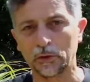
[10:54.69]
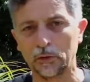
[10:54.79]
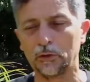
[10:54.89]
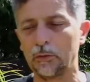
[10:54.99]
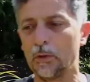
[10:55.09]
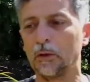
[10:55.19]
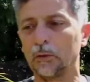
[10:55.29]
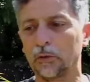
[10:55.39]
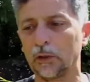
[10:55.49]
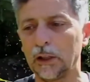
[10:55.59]
People who
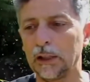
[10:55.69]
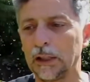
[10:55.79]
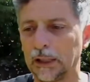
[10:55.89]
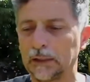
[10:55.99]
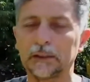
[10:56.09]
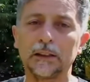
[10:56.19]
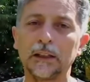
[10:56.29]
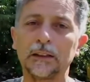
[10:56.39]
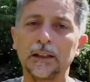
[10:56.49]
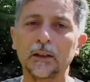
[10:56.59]
practice laying on of
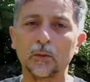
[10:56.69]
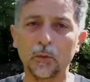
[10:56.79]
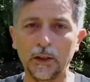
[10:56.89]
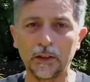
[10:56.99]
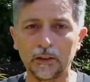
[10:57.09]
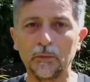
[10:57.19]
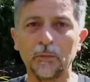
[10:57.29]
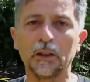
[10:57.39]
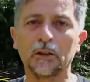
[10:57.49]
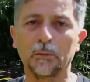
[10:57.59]
hands must know
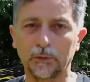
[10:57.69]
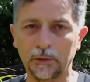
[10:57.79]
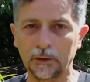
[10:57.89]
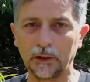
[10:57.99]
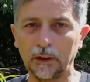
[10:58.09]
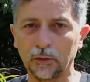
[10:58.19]
how to do it.